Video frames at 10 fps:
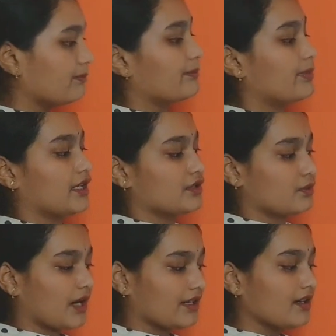plus
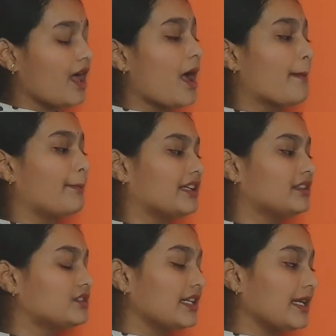1 plus
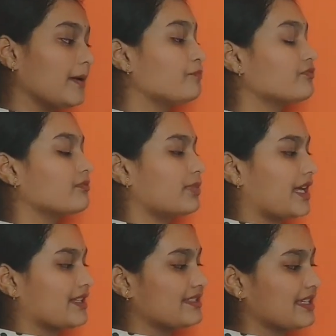3 plus
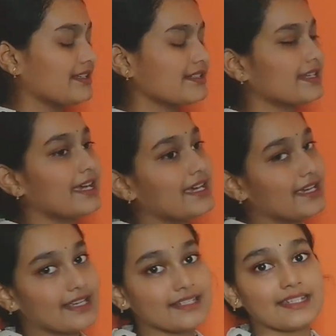6
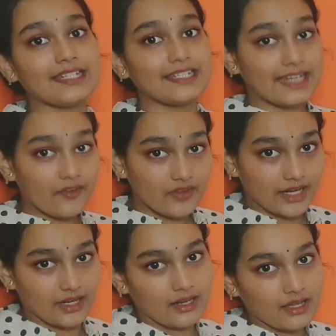is 11
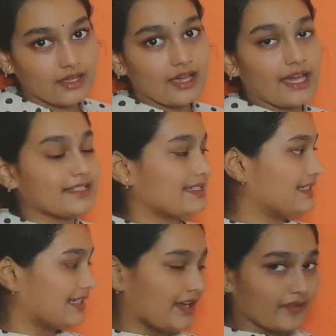and
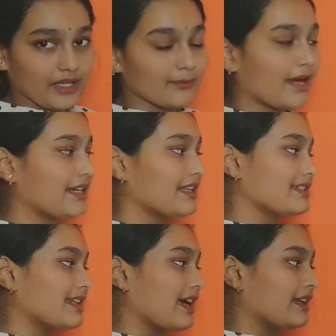11 minus
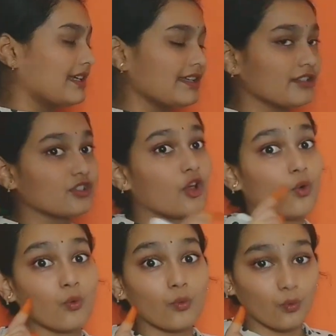10 is
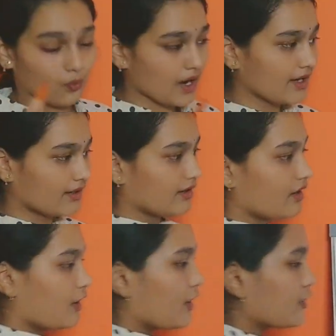1.
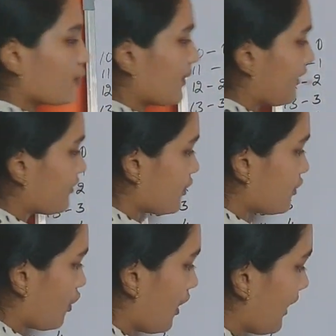So we have to
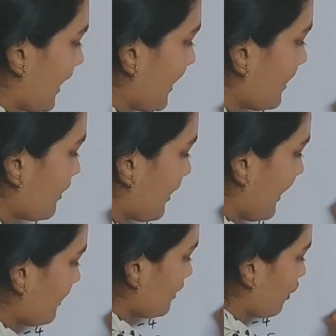draw a line and
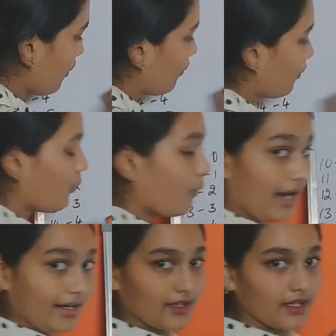write 1.
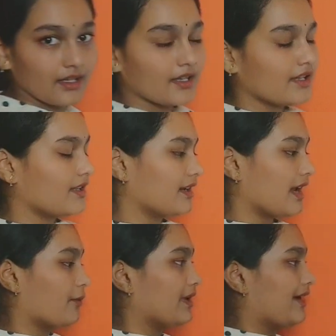Now
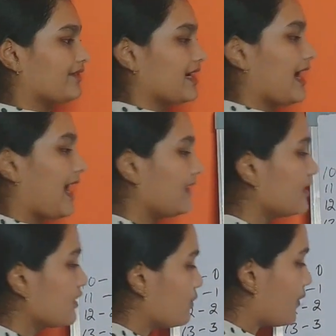we have to add
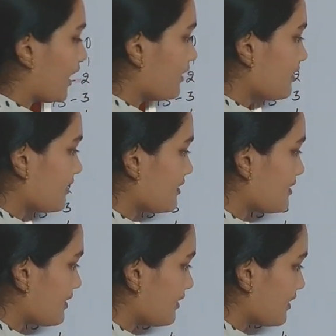this 1 to
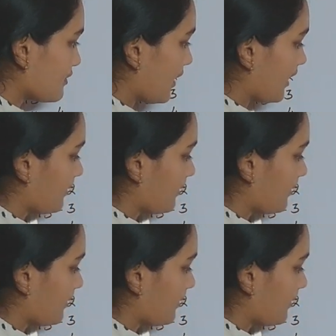this 1.